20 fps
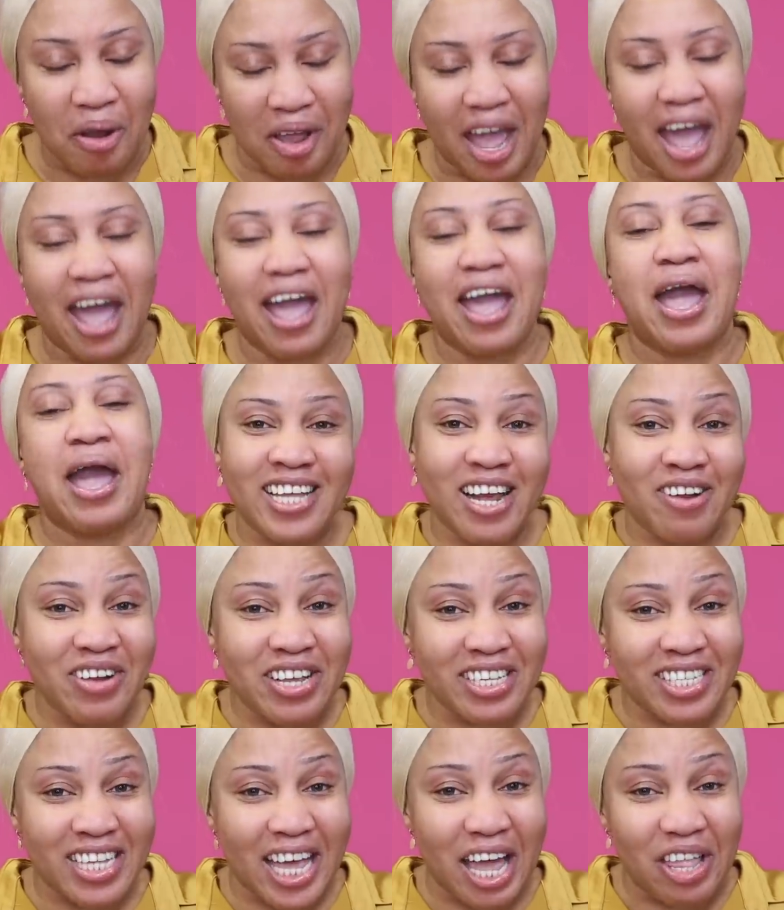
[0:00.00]
But yeah, there
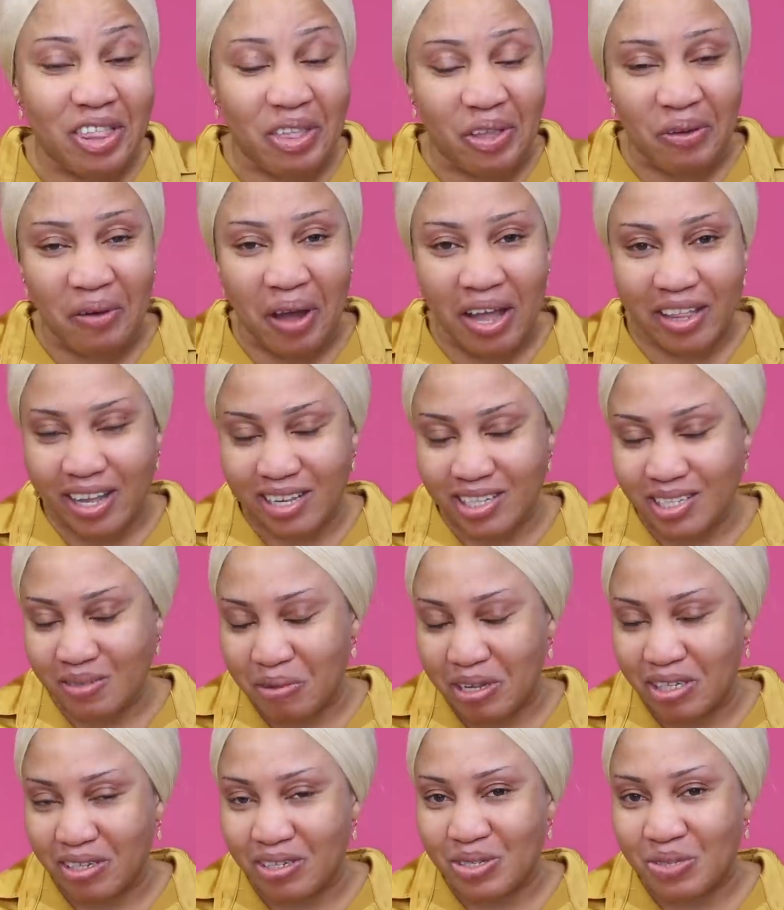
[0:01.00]
is a new
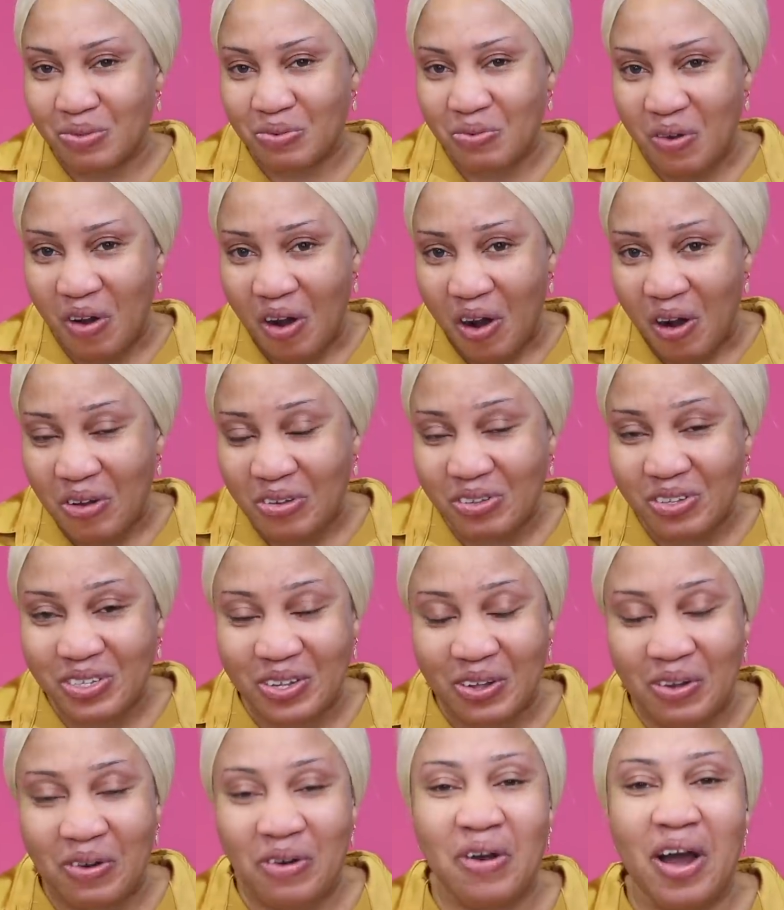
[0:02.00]
announcement as well.
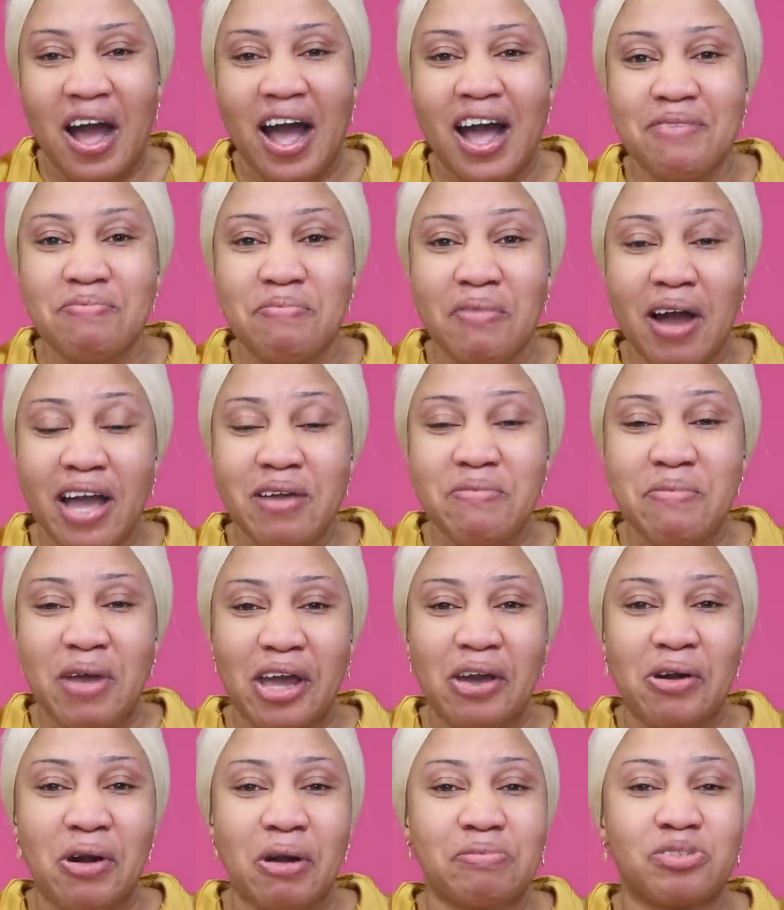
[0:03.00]
So my
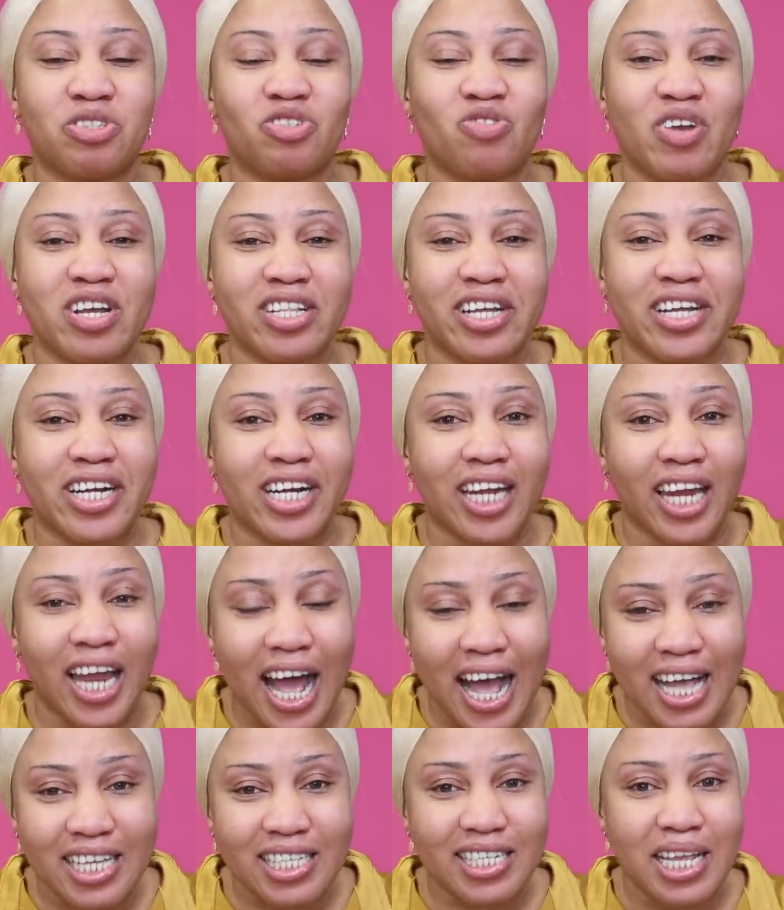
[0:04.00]
makeup training
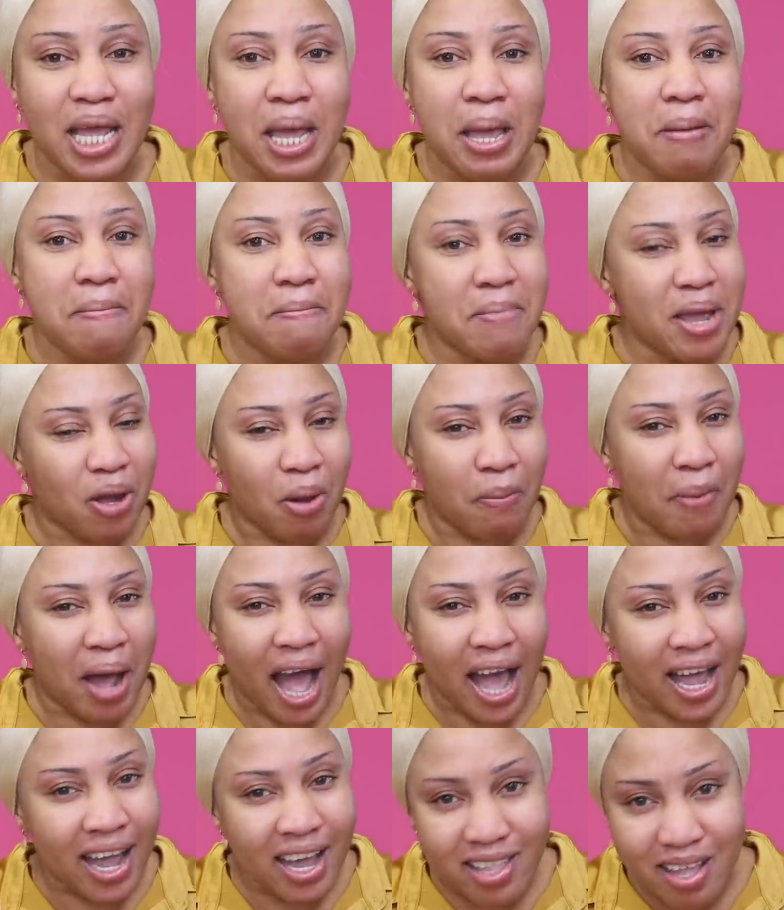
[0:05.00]
class, Makeup
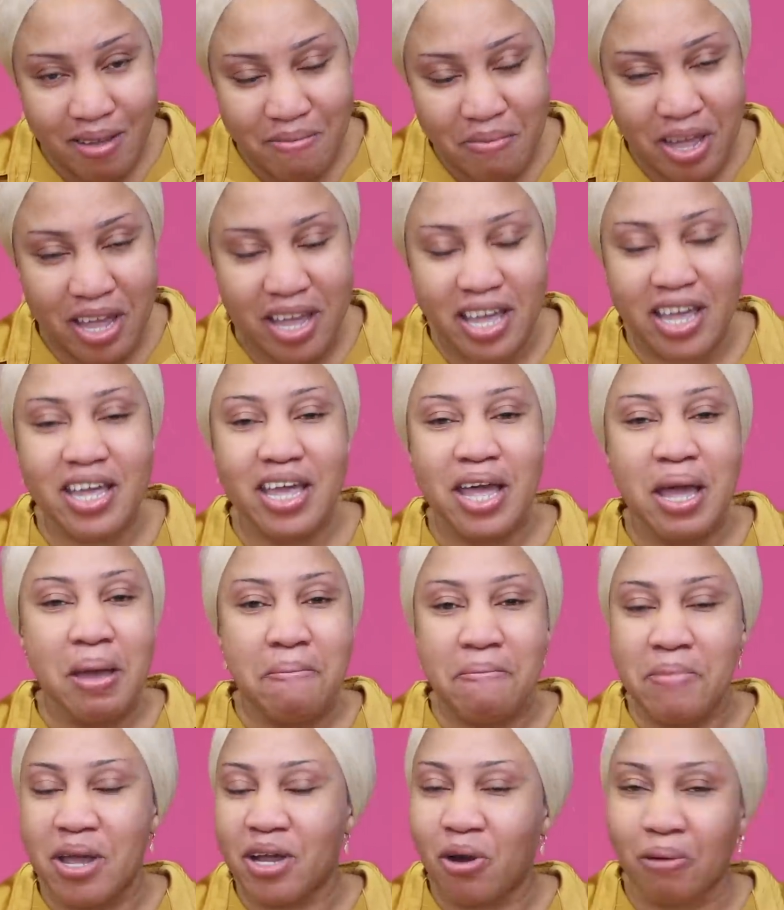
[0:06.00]
Academy,
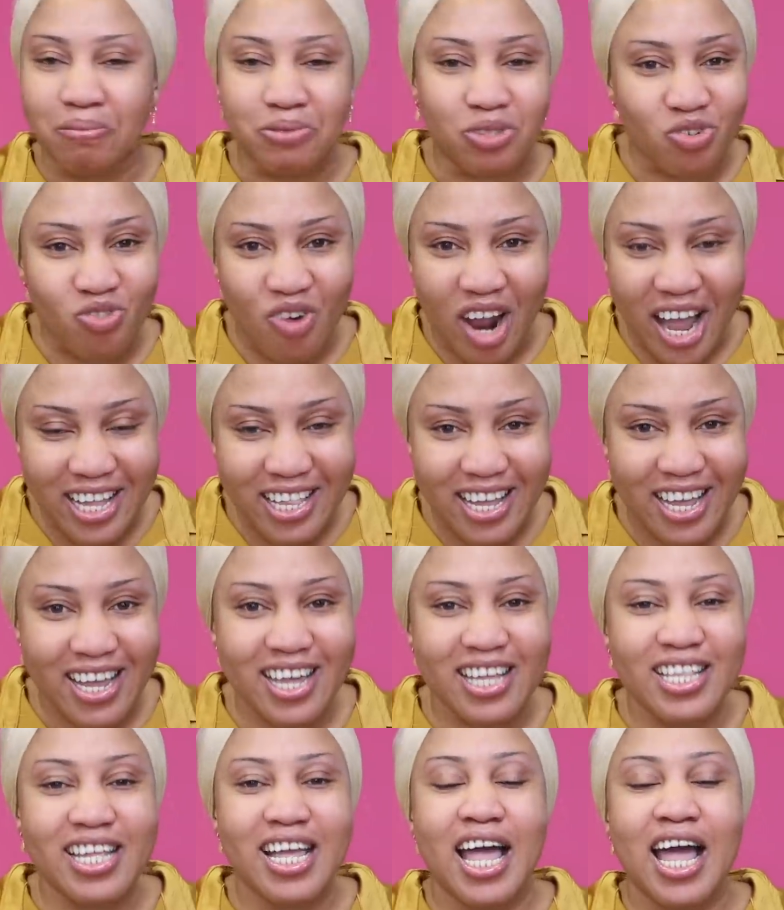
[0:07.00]
makeup
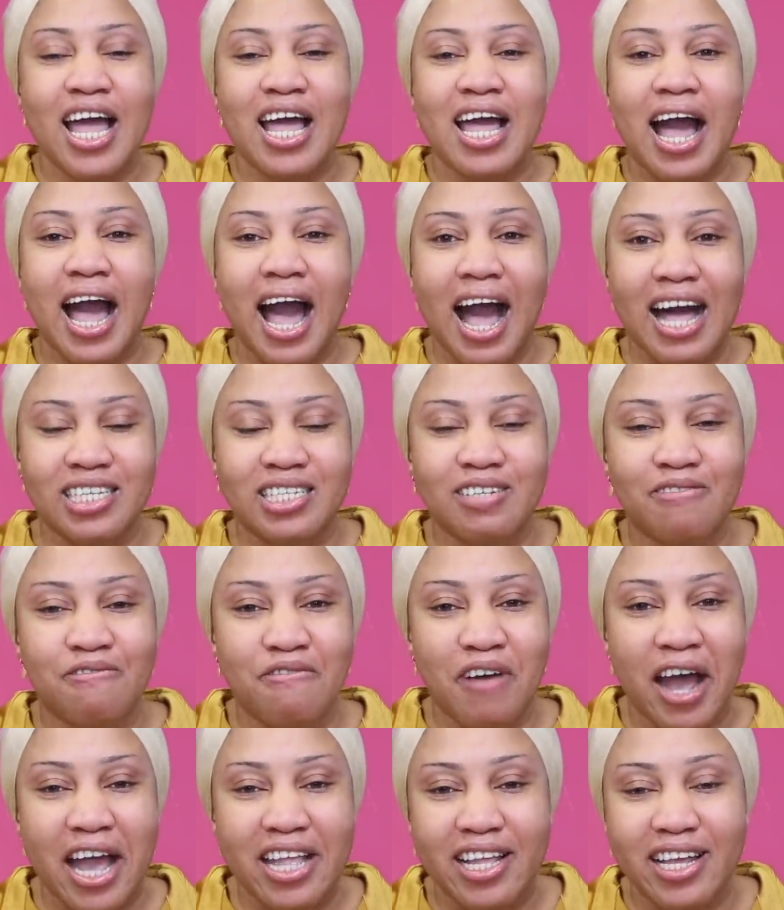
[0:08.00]
training has
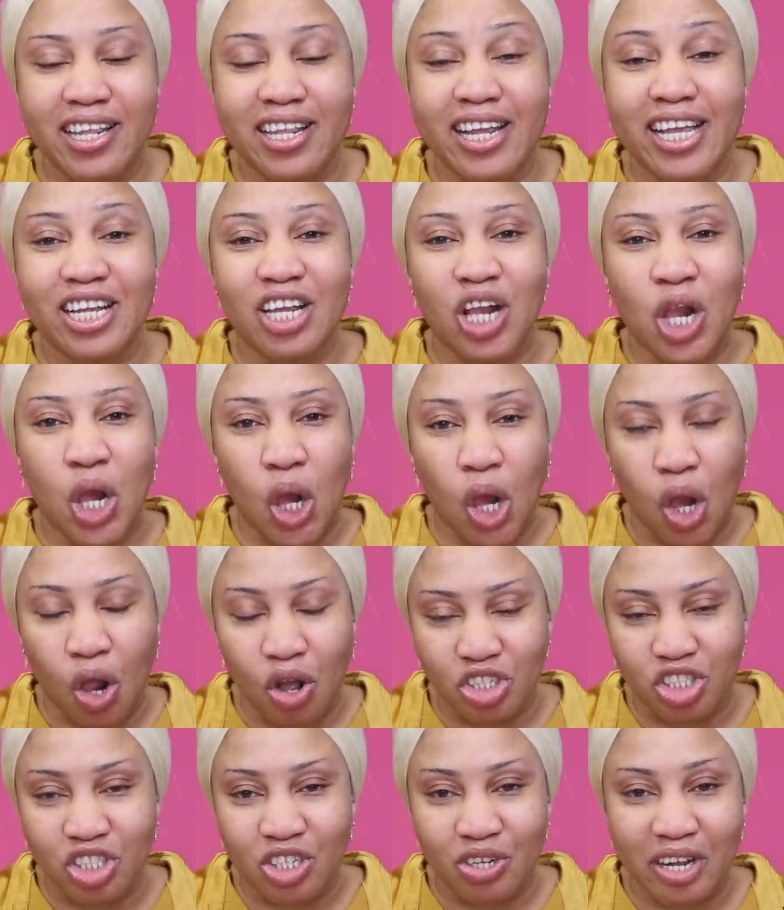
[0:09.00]
finally
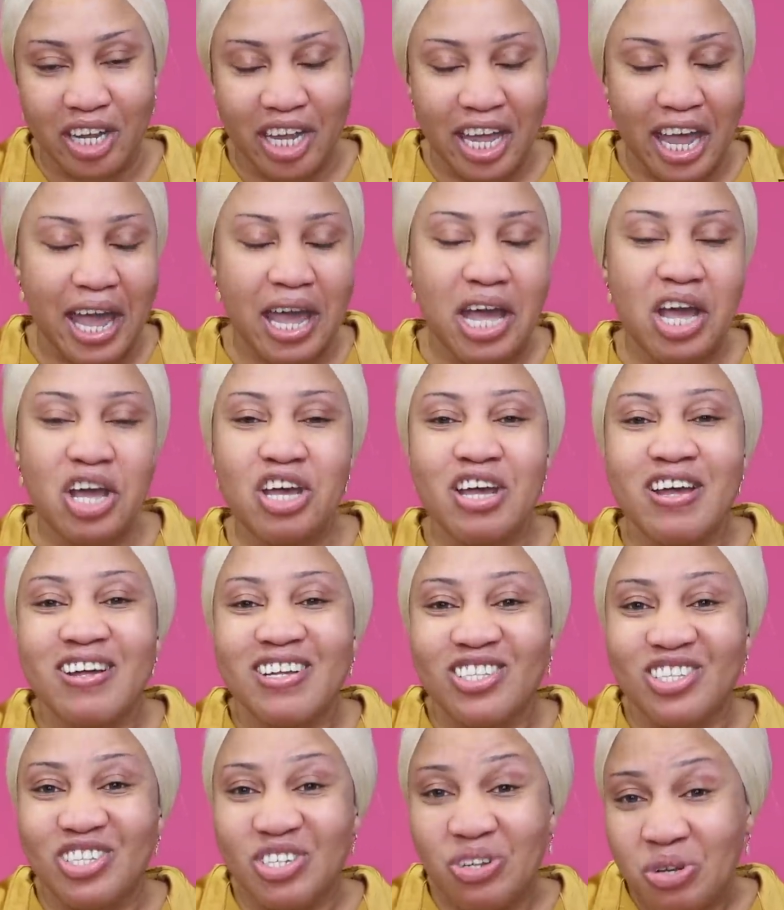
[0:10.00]
launched, okay?
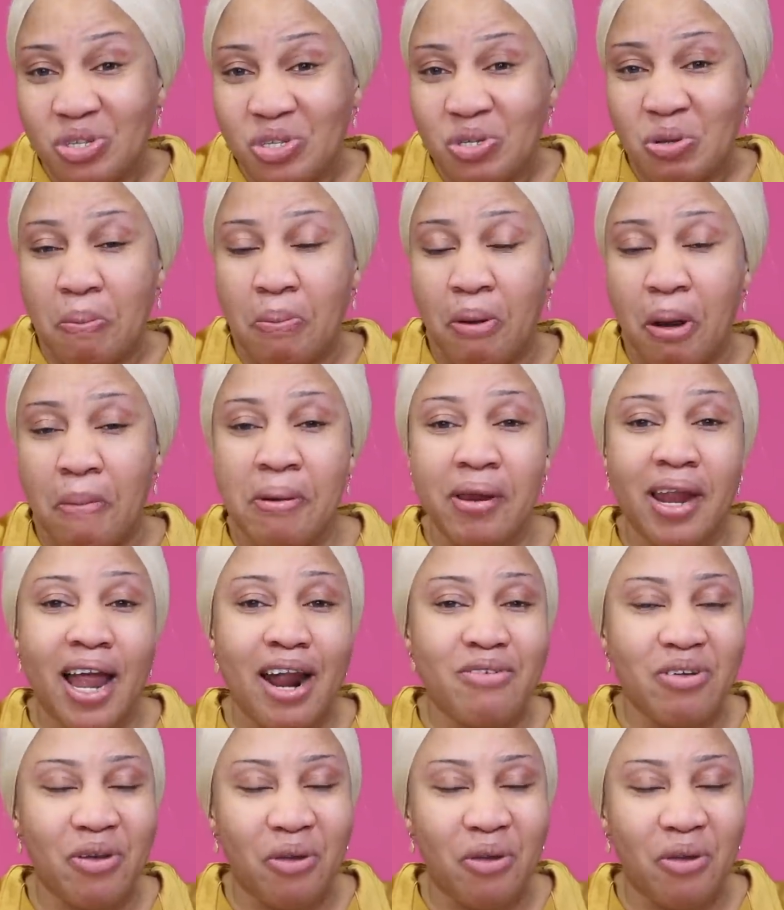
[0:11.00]
Due to popular